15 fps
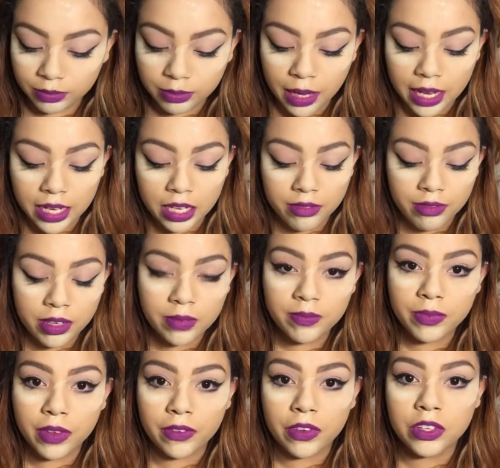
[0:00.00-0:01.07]
But even
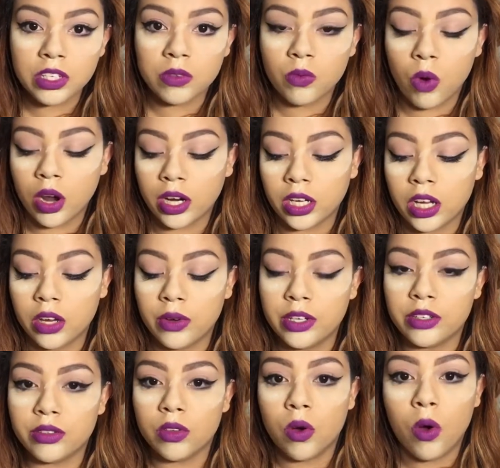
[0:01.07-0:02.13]
if you didn't want to go
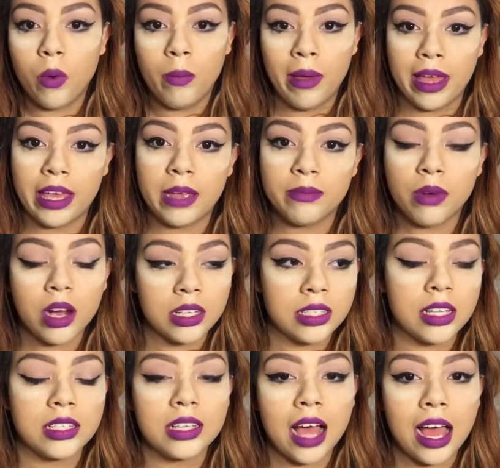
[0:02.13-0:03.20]
and do the whole baking
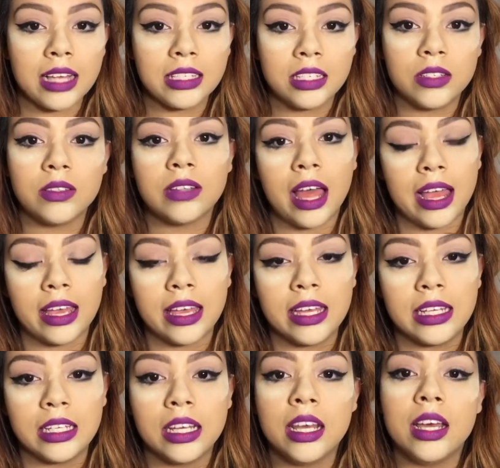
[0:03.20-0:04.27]
process, I still like
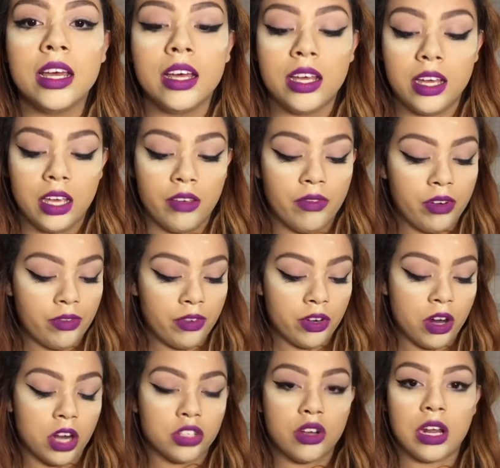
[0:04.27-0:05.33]
it, even if
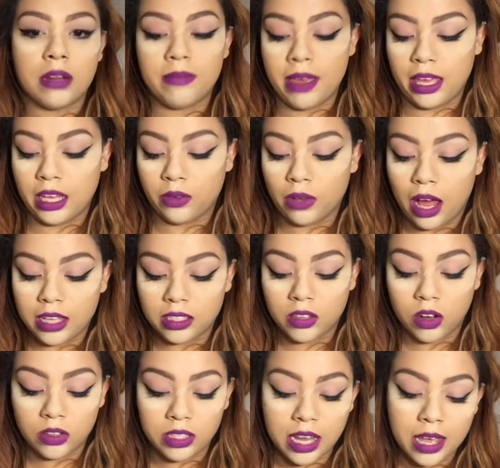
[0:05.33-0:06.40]
you're not trying to make it last
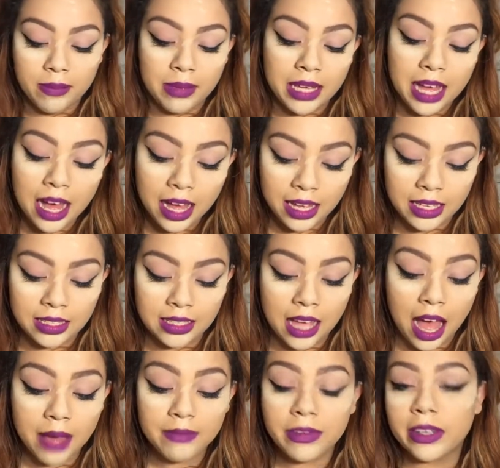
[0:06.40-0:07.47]
all day, because
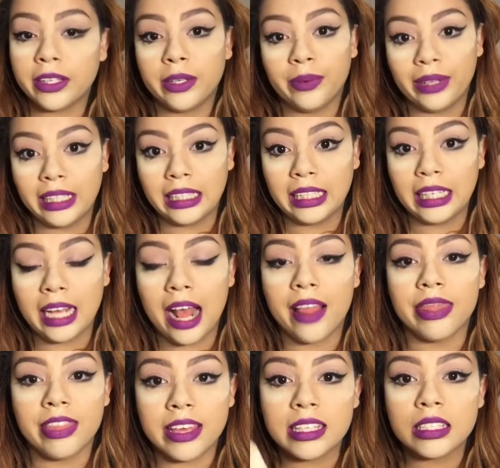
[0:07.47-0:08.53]
I'm very oily,
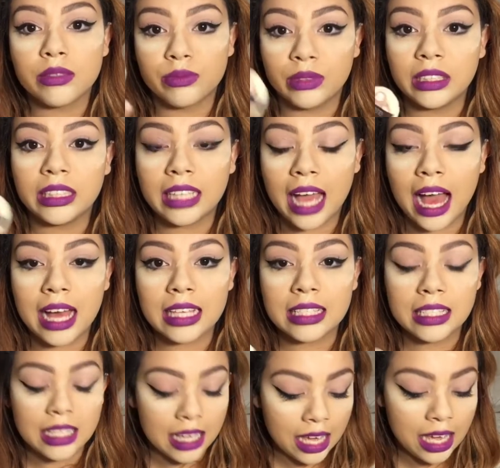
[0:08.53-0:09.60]
and this really
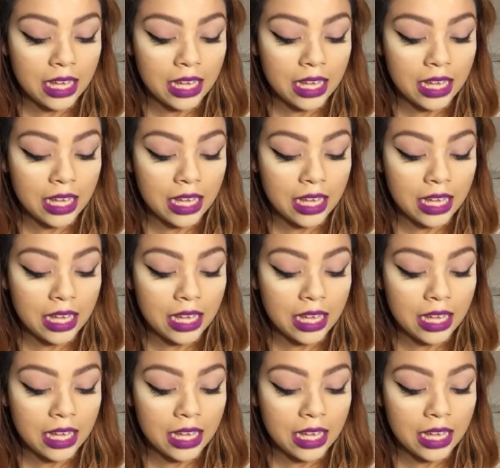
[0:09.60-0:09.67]
helps